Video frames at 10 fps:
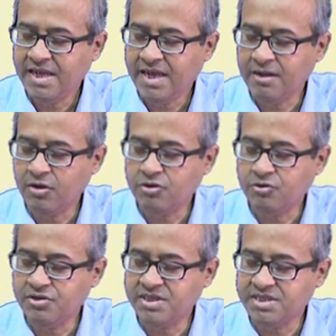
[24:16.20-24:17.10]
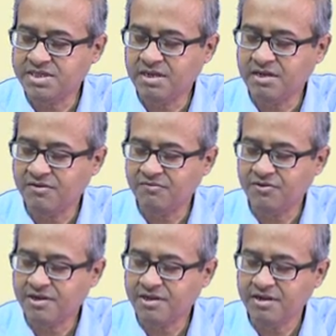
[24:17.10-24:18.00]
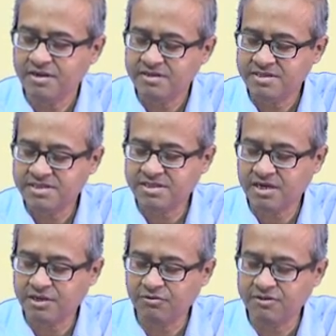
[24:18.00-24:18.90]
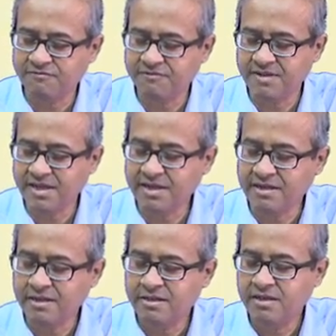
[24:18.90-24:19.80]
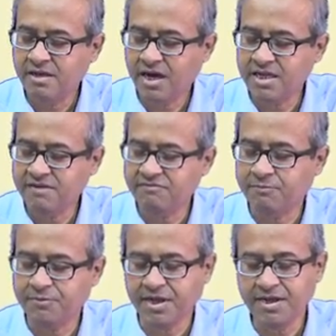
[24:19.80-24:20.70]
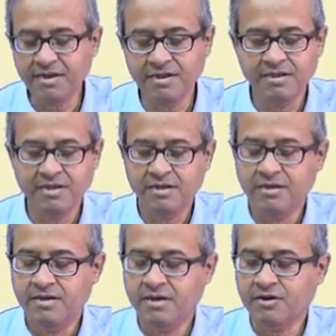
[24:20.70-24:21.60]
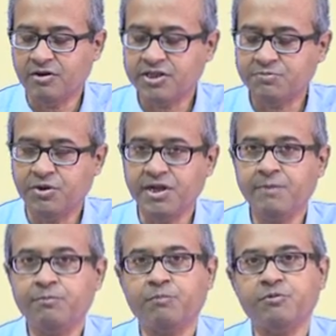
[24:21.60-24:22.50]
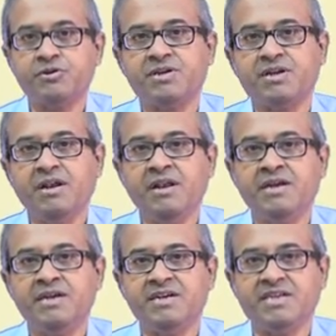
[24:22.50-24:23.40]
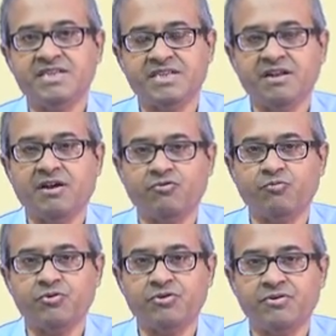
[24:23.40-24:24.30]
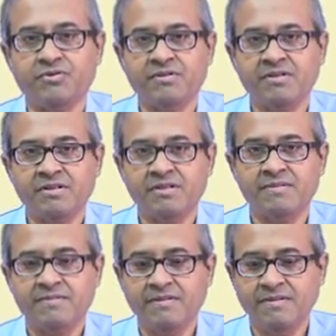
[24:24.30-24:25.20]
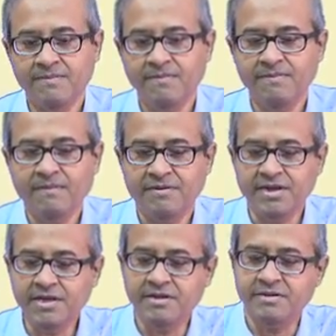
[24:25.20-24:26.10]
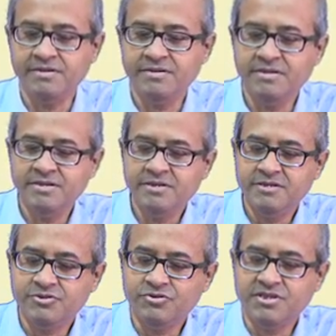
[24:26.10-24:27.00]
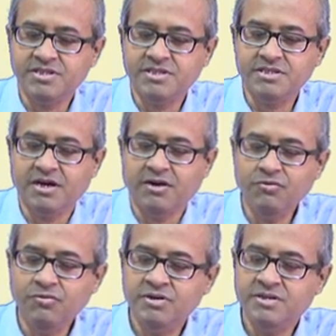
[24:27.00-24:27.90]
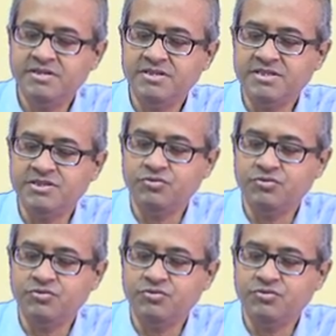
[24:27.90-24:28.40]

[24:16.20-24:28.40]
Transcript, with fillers: analog to digital converter starting with V n I have obtained a corresponding proportional digital output, right. So, this is how this